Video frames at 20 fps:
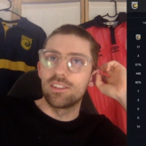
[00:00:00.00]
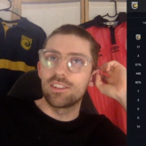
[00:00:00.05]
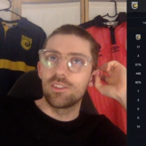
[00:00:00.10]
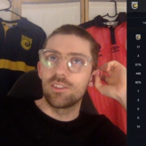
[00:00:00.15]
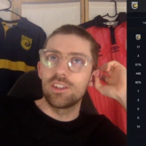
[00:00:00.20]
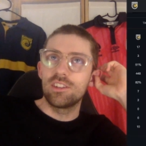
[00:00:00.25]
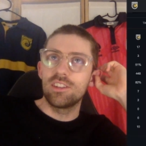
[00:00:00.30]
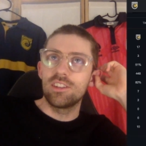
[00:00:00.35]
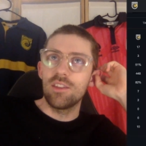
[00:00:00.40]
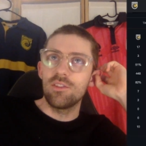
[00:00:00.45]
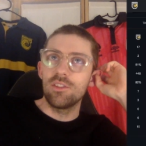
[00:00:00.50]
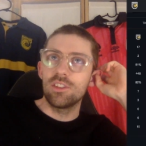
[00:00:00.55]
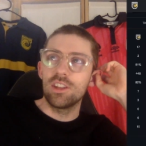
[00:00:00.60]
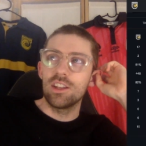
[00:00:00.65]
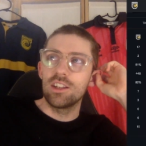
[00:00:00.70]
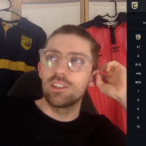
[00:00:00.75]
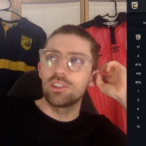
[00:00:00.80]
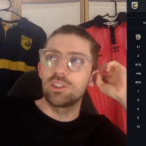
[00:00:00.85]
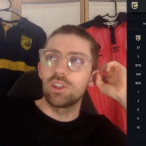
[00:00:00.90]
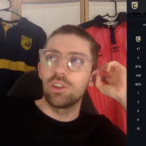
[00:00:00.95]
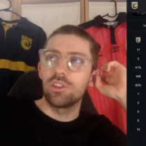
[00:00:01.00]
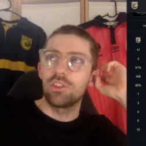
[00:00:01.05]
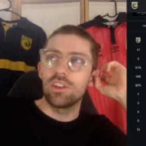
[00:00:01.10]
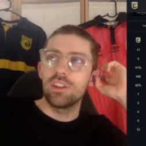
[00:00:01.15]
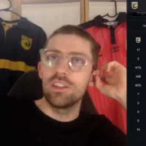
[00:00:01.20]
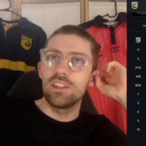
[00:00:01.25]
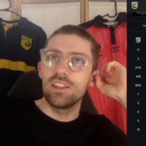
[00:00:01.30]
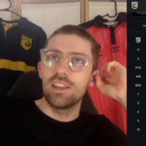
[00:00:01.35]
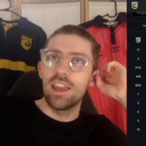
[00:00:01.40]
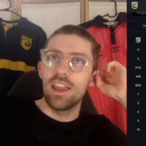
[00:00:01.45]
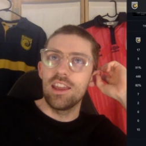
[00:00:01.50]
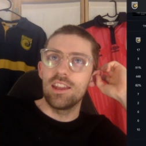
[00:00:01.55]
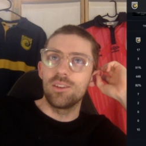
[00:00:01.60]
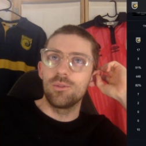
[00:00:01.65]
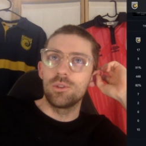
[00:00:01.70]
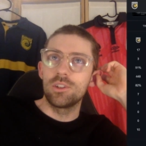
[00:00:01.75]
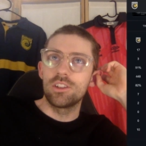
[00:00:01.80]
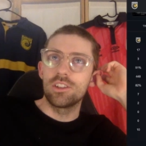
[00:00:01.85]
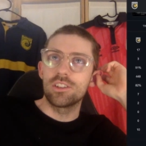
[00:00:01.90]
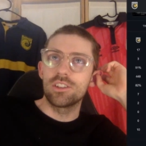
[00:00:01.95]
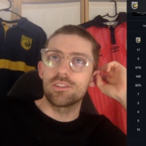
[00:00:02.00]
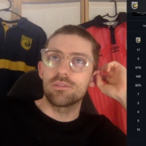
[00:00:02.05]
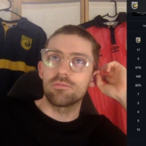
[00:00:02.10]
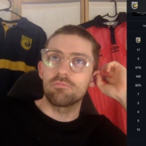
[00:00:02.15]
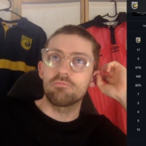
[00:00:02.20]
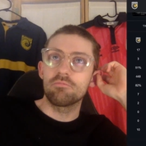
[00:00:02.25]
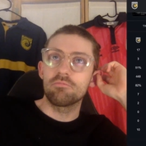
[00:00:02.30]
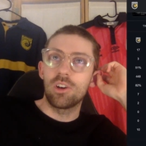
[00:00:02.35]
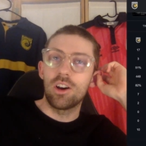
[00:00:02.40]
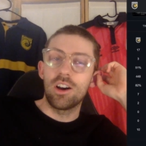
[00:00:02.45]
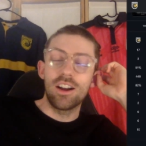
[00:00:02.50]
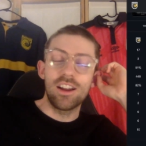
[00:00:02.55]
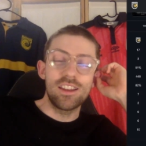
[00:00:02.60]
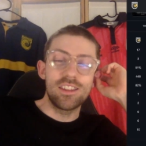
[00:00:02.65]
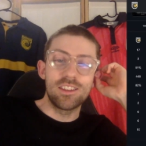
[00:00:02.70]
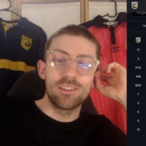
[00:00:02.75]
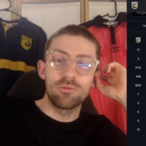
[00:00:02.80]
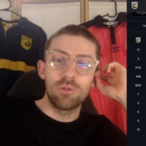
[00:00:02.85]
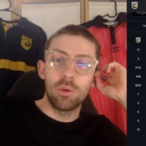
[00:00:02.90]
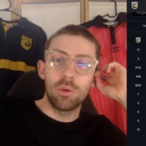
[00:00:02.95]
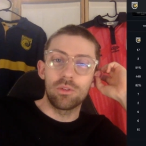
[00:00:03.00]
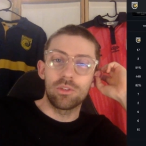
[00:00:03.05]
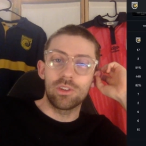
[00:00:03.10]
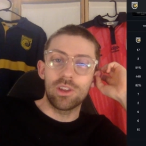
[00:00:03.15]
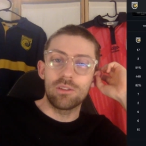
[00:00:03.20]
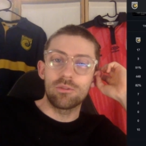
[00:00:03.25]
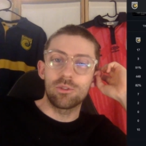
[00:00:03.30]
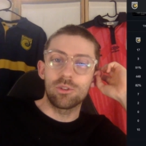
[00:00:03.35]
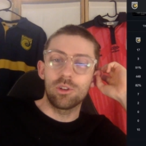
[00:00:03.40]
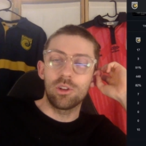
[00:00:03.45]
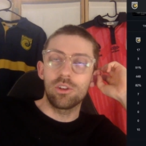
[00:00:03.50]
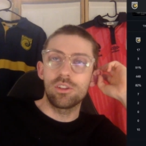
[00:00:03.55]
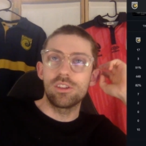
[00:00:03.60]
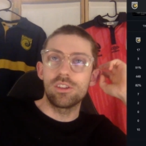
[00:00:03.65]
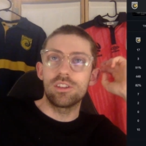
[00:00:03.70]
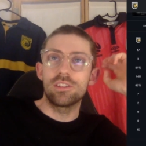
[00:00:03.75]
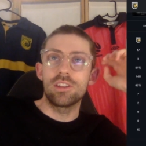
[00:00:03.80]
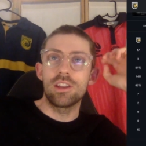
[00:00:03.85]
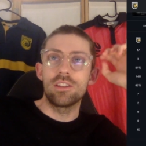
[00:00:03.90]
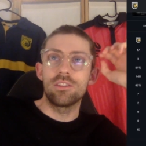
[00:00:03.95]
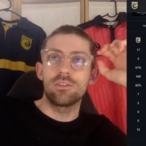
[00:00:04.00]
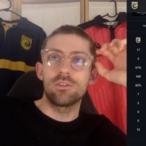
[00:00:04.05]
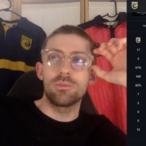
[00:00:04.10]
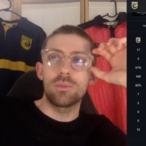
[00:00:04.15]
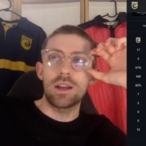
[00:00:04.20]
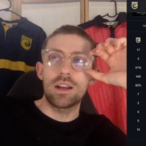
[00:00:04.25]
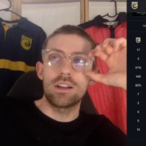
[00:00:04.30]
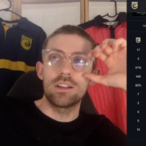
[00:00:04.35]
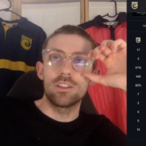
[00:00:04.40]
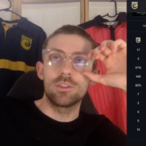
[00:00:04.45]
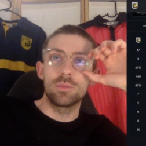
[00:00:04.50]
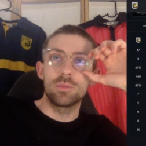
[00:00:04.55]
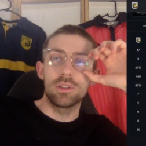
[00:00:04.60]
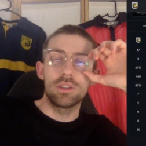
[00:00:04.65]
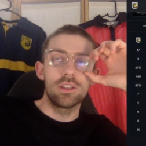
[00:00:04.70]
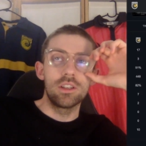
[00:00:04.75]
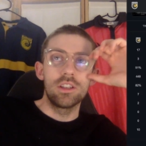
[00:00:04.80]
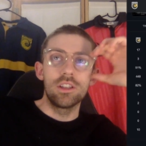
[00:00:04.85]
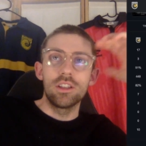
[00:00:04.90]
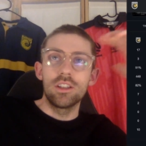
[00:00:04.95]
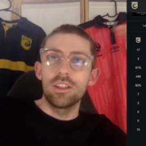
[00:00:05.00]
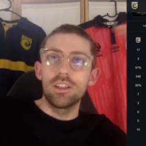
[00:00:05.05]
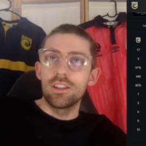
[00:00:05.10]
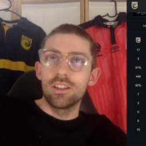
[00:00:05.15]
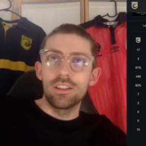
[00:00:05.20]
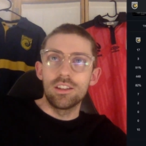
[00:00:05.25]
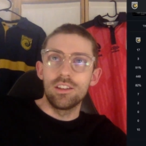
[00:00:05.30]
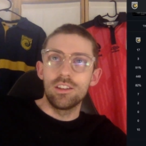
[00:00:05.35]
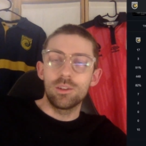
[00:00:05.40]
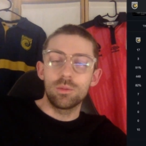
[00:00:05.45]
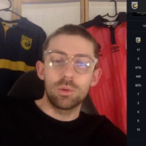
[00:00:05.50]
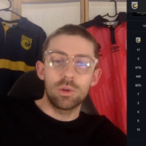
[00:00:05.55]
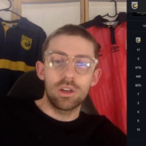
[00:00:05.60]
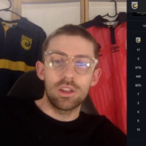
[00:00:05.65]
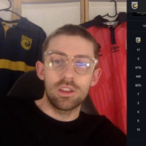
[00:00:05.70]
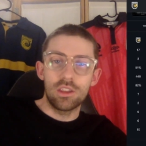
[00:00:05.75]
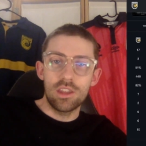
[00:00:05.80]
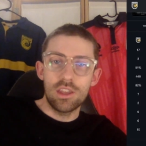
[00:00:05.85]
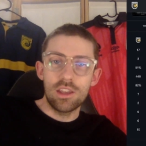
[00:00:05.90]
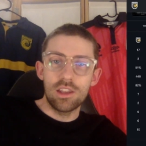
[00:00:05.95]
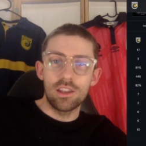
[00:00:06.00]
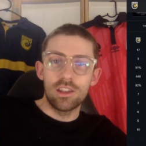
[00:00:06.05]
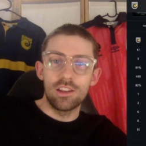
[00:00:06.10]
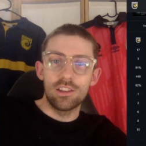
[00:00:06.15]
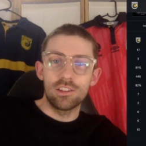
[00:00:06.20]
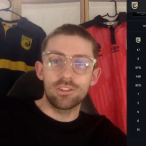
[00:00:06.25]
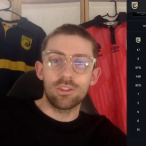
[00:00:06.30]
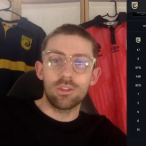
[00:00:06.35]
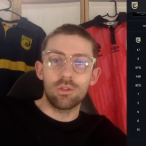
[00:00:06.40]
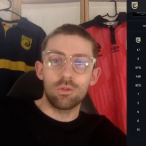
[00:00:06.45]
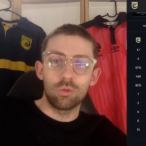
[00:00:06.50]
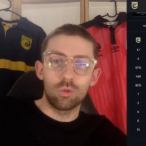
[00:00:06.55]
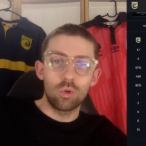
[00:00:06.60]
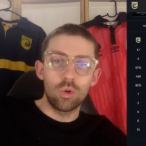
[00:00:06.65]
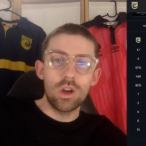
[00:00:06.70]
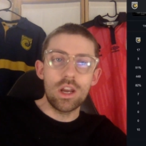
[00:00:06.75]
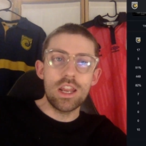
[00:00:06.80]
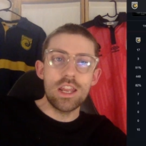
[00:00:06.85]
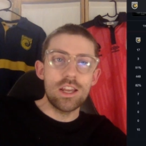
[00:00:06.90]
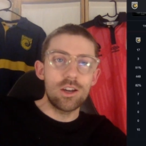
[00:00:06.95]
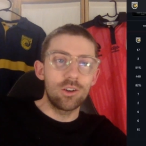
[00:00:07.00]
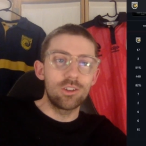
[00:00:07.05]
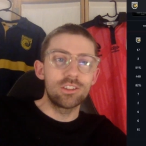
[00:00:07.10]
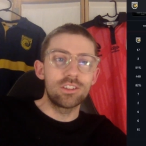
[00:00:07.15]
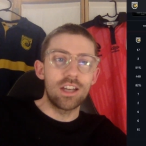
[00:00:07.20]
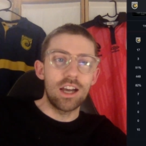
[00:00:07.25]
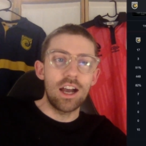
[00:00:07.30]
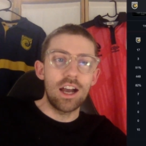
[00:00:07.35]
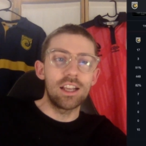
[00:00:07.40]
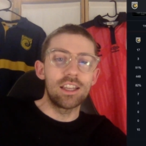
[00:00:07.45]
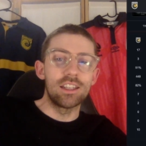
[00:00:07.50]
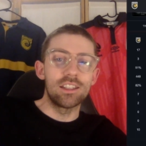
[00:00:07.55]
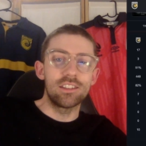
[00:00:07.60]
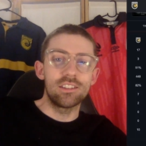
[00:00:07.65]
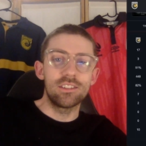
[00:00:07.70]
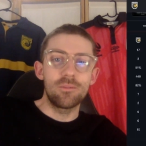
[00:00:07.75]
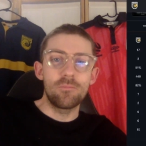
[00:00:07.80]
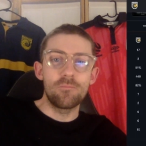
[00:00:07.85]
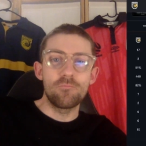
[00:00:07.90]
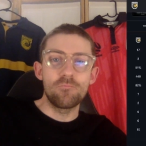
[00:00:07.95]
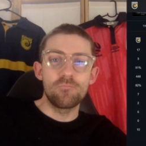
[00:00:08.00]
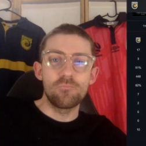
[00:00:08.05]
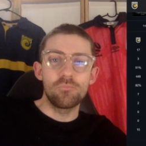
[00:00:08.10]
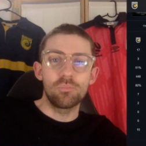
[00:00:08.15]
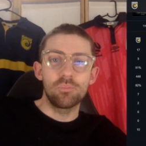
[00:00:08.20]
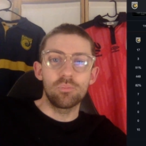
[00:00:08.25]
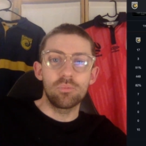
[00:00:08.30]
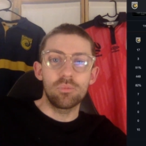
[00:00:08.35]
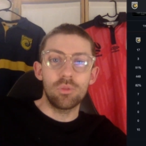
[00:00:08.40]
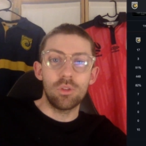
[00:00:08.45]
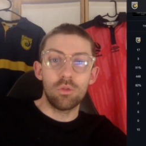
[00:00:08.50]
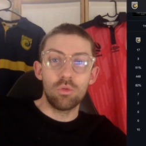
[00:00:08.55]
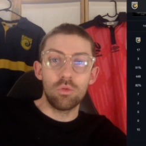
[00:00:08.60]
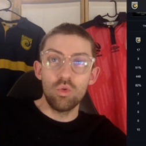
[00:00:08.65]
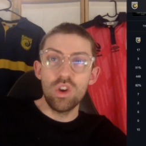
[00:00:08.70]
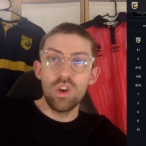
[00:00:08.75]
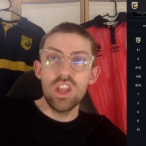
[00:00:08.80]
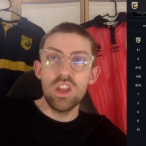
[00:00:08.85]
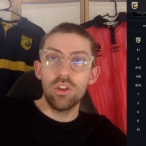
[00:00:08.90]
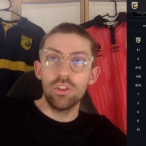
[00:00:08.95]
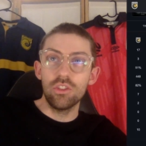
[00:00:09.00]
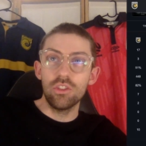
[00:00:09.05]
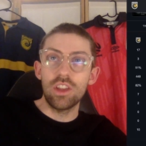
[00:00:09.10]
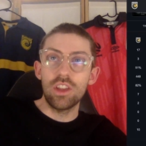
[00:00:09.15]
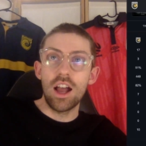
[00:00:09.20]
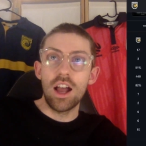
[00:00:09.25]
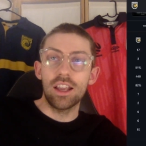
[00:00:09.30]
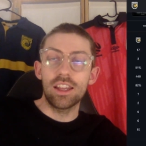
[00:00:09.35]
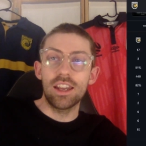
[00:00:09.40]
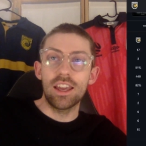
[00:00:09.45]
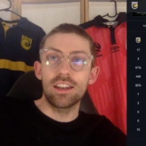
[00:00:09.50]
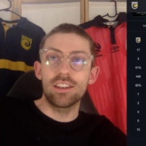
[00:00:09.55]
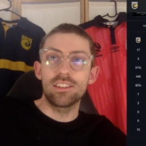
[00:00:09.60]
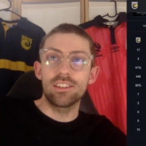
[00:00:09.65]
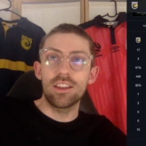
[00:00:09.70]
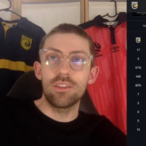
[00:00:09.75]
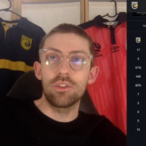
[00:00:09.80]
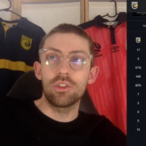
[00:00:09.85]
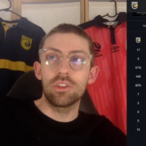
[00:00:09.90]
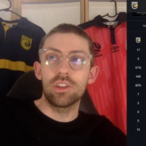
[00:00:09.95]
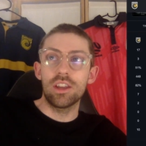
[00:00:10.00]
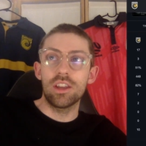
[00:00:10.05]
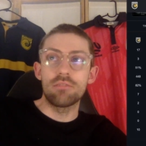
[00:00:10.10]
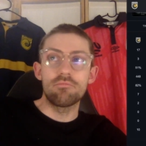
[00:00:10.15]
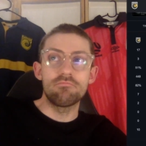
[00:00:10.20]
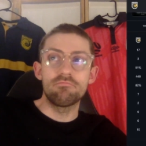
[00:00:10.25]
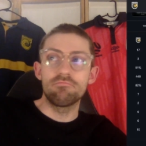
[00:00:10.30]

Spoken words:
I mean, 17 shots in the end, which is higher than what we've seen for a lot of this season for Mariners. But the disappointing thing is 3 on target. 3 on target out of 17.